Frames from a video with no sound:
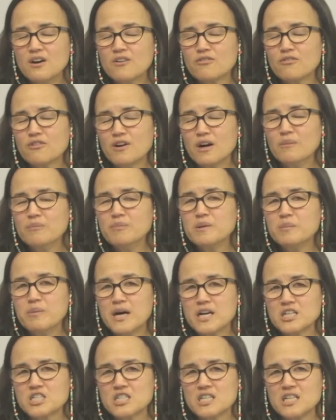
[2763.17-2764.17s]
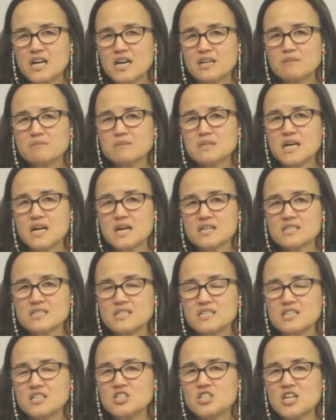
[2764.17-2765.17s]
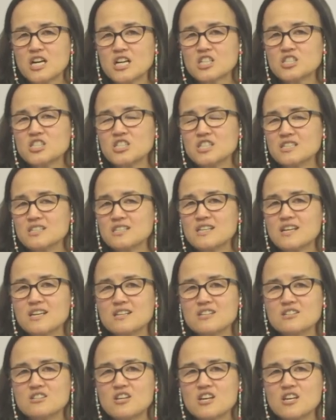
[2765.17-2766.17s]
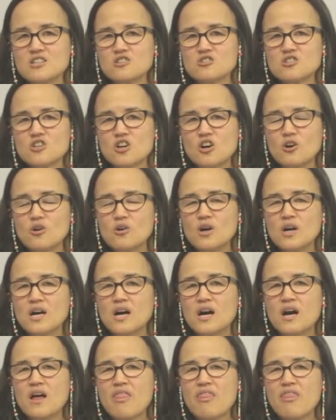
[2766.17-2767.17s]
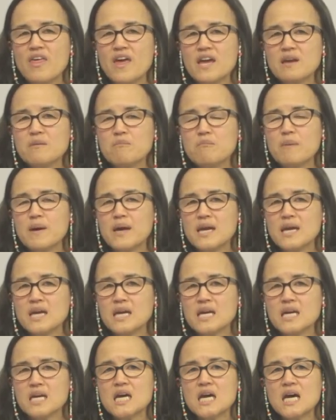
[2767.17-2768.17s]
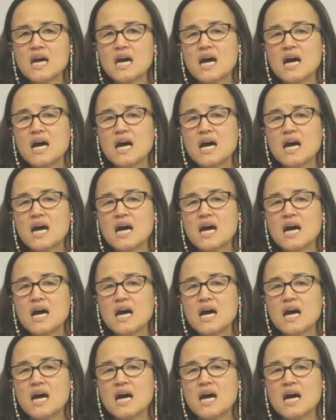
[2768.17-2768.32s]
from the botulinum toxin injection. And so they may